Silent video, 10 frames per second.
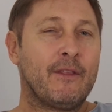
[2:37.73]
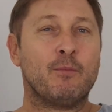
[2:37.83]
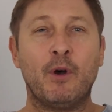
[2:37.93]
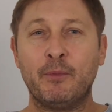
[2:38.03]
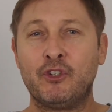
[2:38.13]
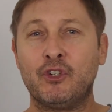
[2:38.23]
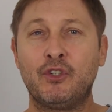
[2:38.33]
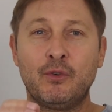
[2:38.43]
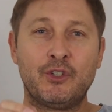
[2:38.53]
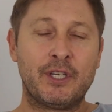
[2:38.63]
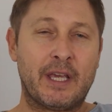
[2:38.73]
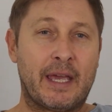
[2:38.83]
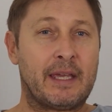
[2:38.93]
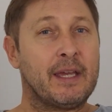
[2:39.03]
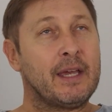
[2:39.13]
The moment you're using
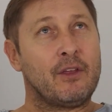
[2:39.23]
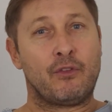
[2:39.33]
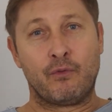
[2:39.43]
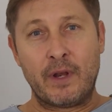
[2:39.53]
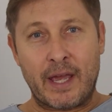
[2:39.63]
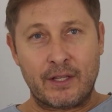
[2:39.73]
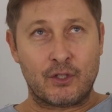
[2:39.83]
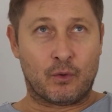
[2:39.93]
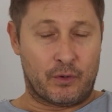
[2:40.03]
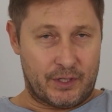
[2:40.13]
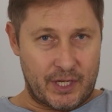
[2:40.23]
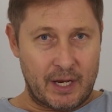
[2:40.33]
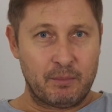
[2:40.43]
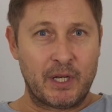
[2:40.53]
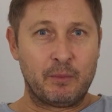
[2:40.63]
a 3/8 or a
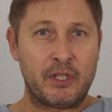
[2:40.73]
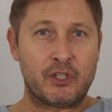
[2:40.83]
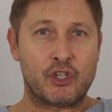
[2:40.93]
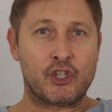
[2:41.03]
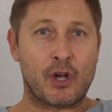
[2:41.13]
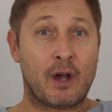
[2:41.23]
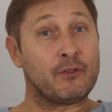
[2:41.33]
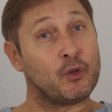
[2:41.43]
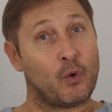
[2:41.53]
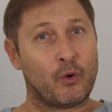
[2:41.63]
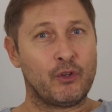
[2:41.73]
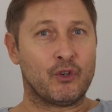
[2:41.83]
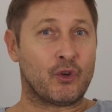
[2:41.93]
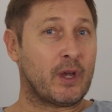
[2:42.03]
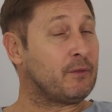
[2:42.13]
10mm shaft, or
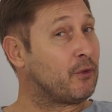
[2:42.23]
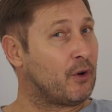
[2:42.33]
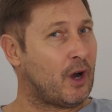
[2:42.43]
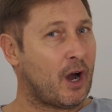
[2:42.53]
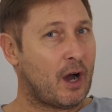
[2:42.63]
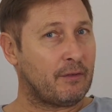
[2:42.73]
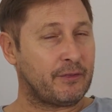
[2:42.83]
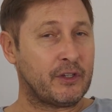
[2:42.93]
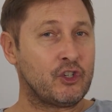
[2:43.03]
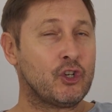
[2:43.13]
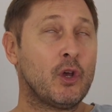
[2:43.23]
you're going for a 1/2 inch,